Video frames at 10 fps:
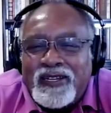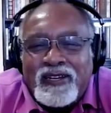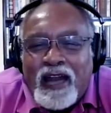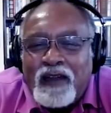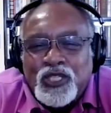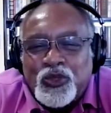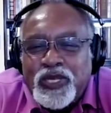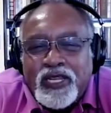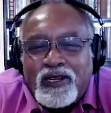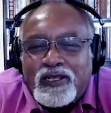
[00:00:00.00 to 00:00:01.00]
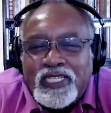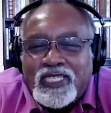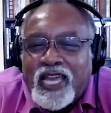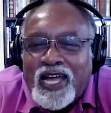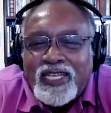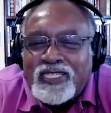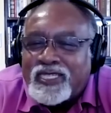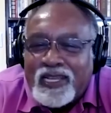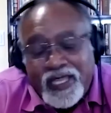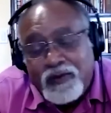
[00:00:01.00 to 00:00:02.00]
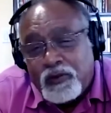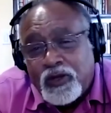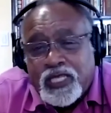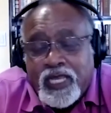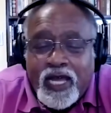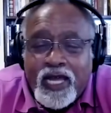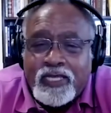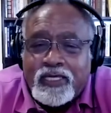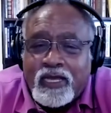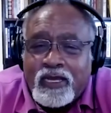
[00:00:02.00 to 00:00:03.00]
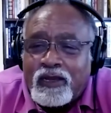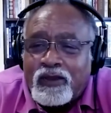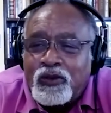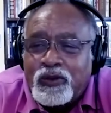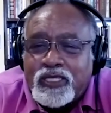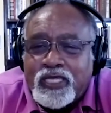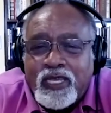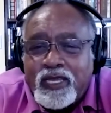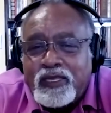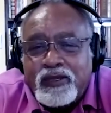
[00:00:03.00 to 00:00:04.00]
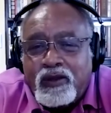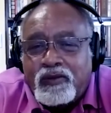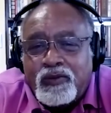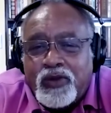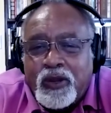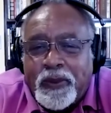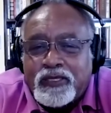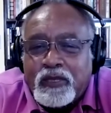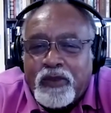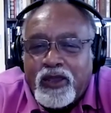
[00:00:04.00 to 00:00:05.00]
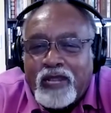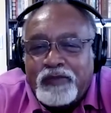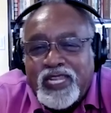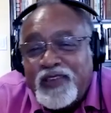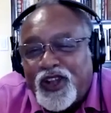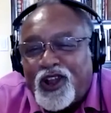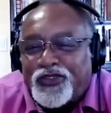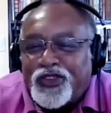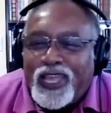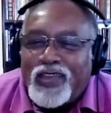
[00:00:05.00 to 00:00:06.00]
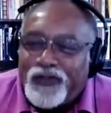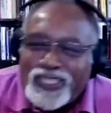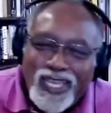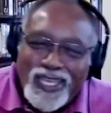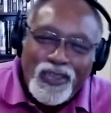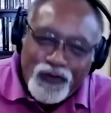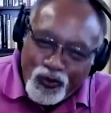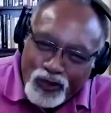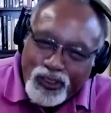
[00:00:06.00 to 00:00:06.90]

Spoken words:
I was reading all these guys, and they were mostly guys who were saying, well, what about the market? I mean, even Arthur Laffer, I say even with